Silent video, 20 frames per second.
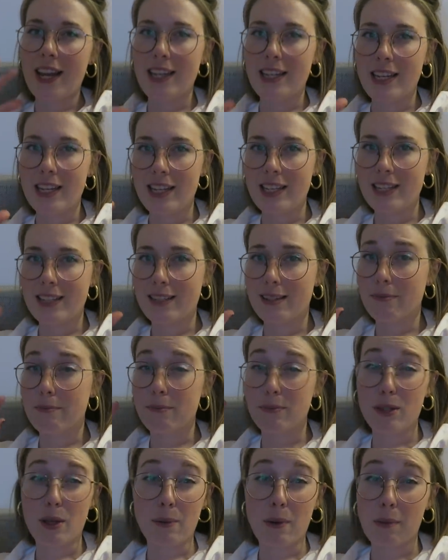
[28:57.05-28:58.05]
80
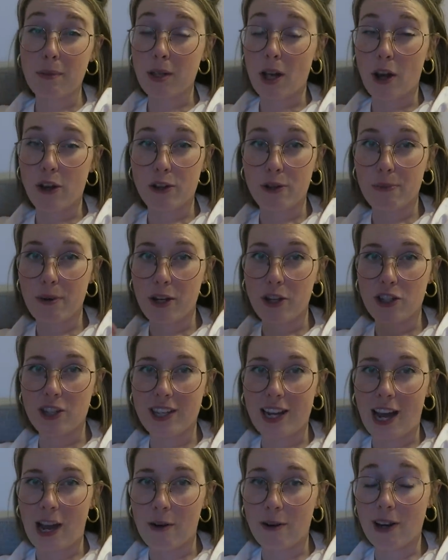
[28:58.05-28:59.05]
to sometimes 100
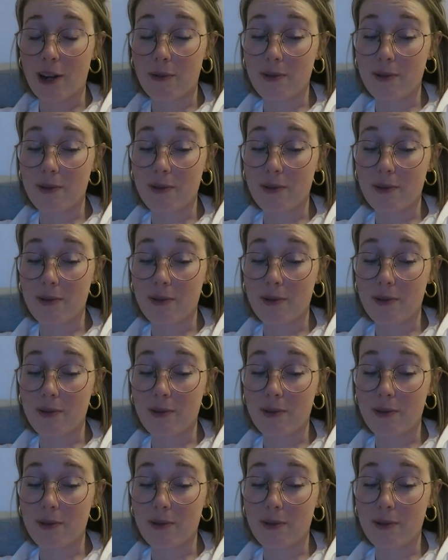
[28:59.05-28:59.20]
pages an hour.